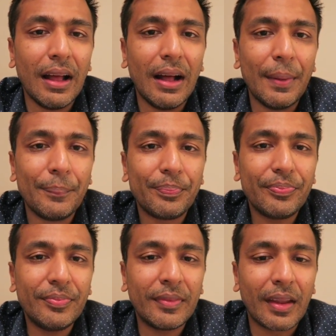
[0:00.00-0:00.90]

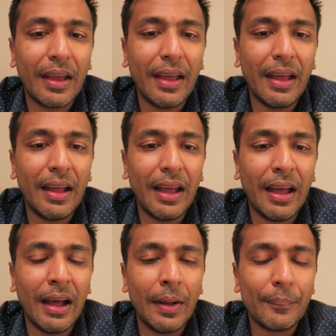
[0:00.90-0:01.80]

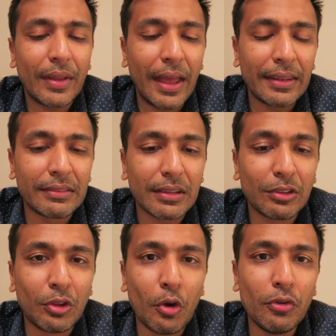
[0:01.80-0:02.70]
and
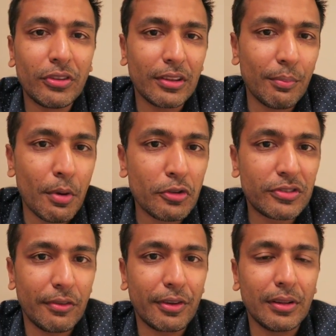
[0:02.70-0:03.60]
those are the
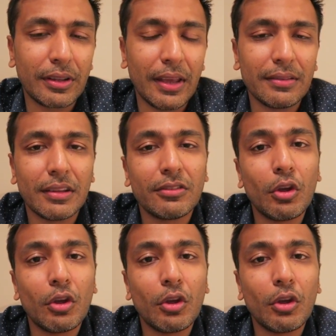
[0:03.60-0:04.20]
most difficult cases.